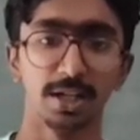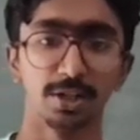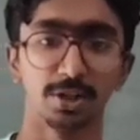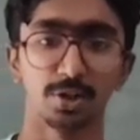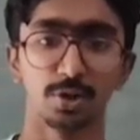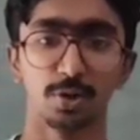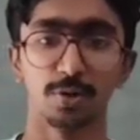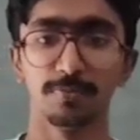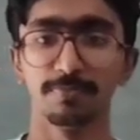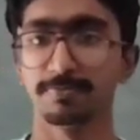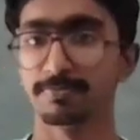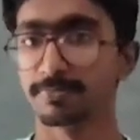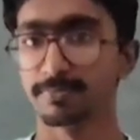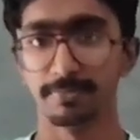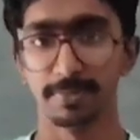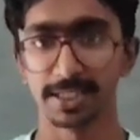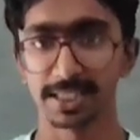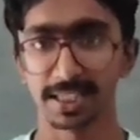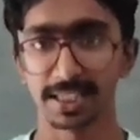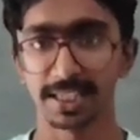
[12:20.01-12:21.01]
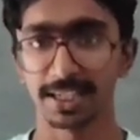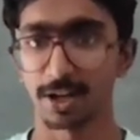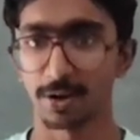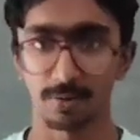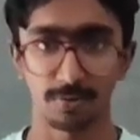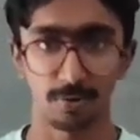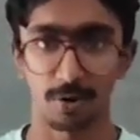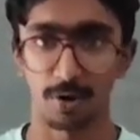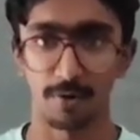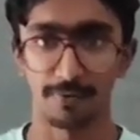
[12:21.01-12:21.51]
So basically
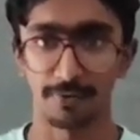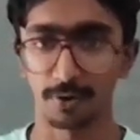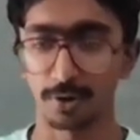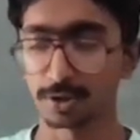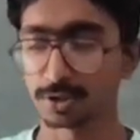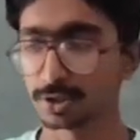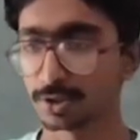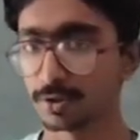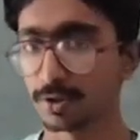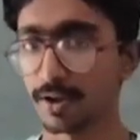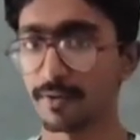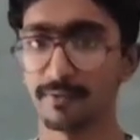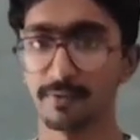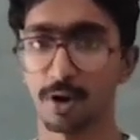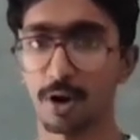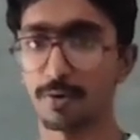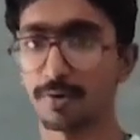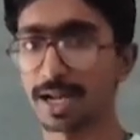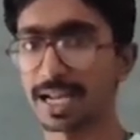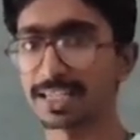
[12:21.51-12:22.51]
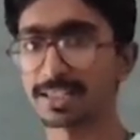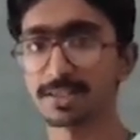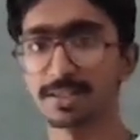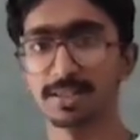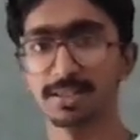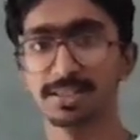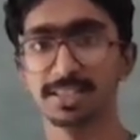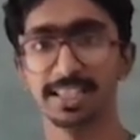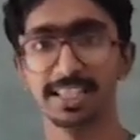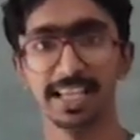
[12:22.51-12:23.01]
now of course you have now guessed
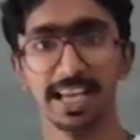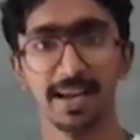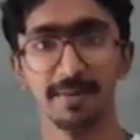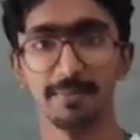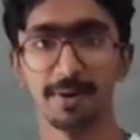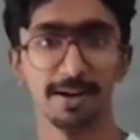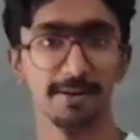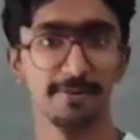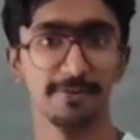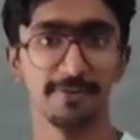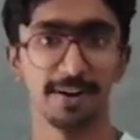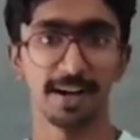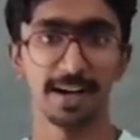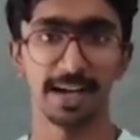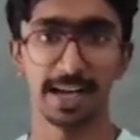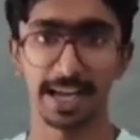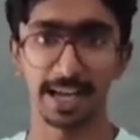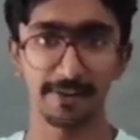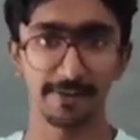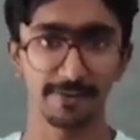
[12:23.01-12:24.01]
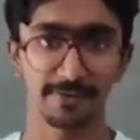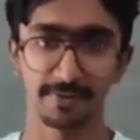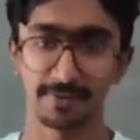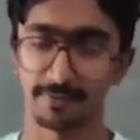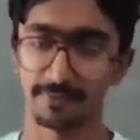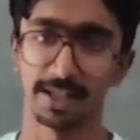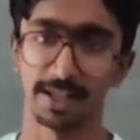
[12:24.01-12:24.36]
Cm alpha F,